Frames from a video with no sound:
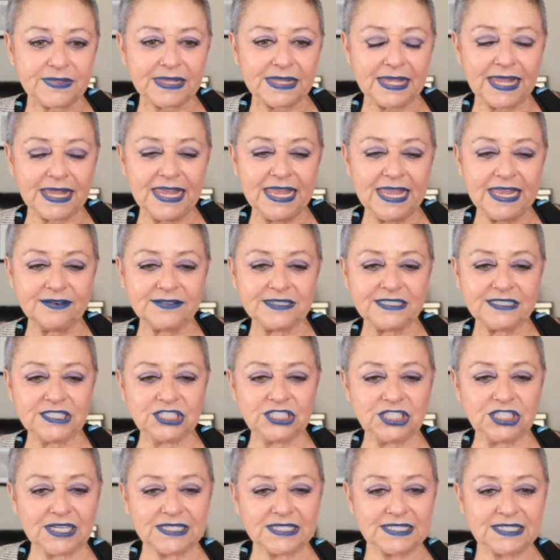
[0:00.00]
it was
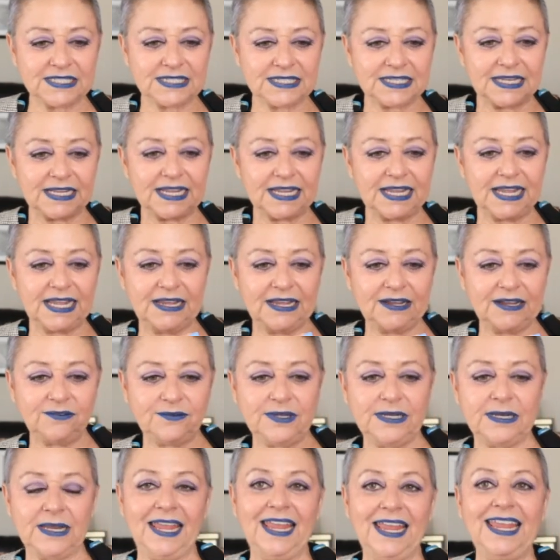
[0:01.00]
just it
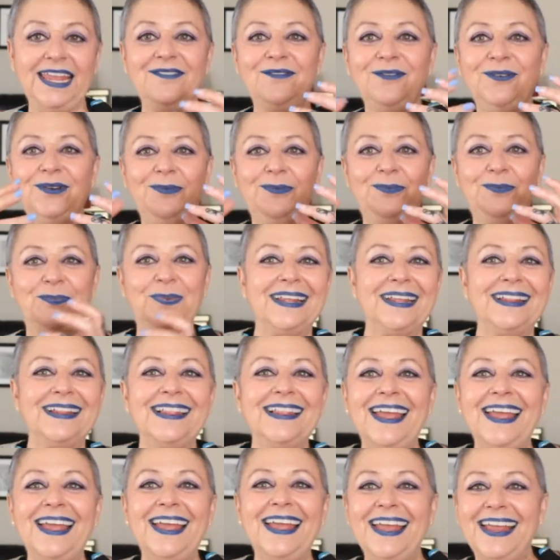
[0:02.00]
would it would be
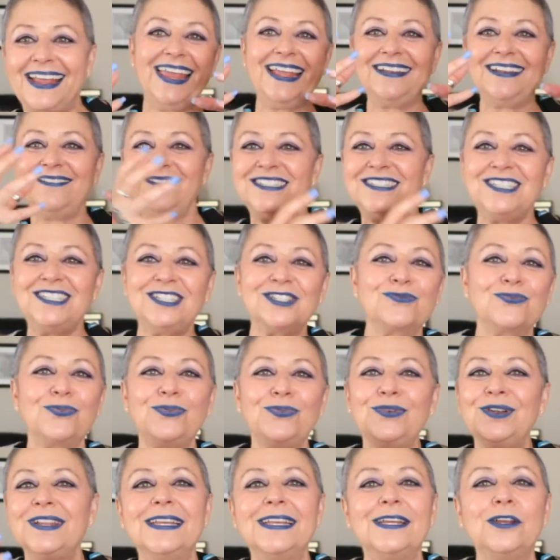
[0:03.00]
like it was just
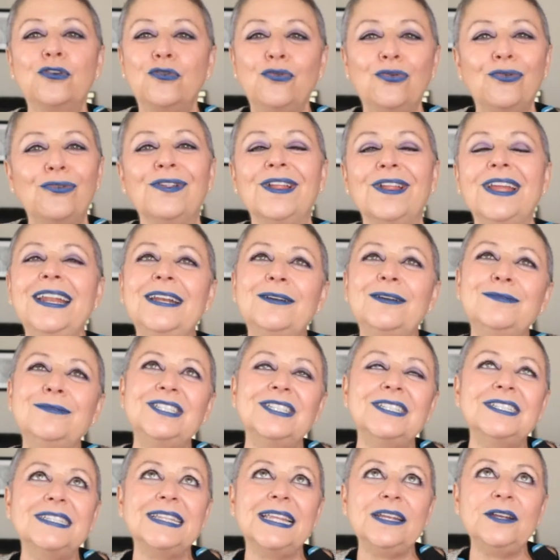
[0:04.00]
really cool and it was
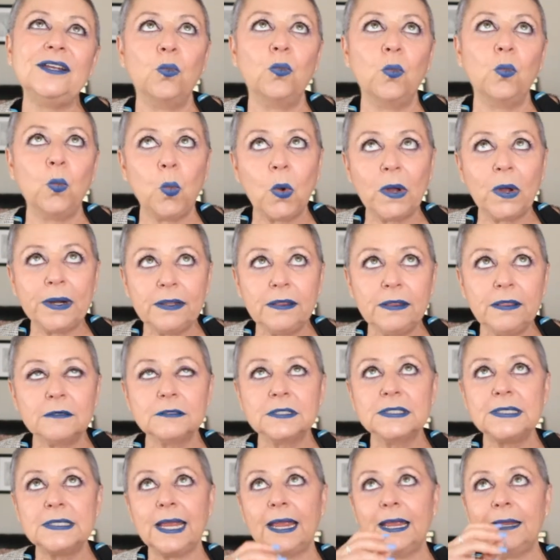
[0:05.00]
just like one of
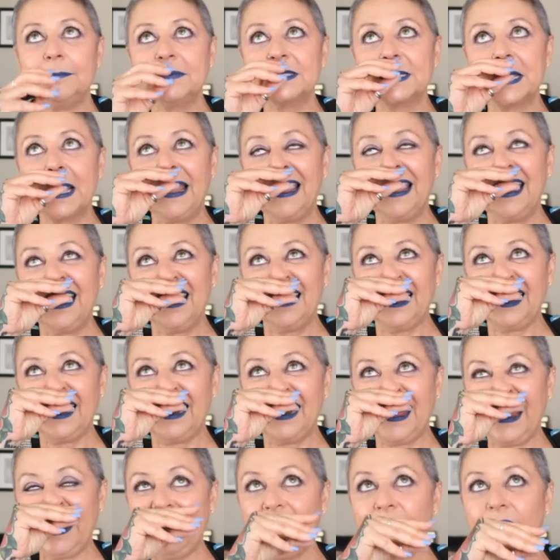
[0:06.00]
those times that
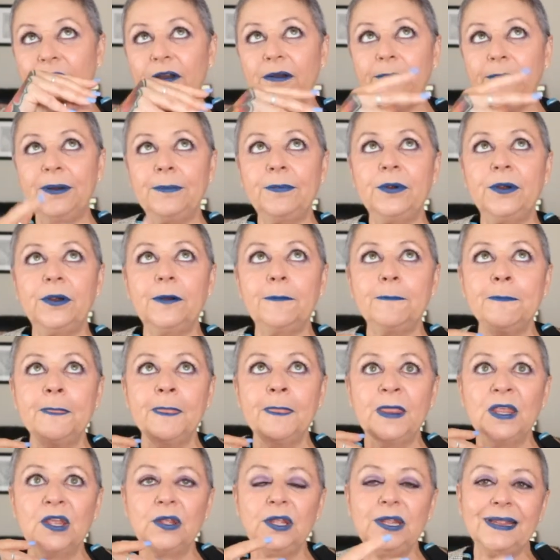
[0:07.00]
i can remember
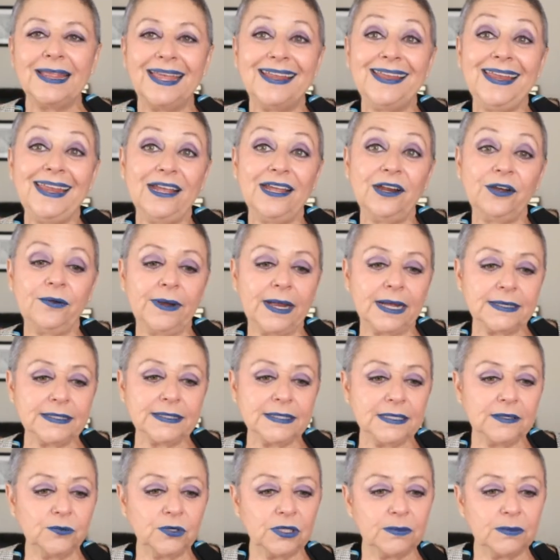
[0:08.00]
like interacting with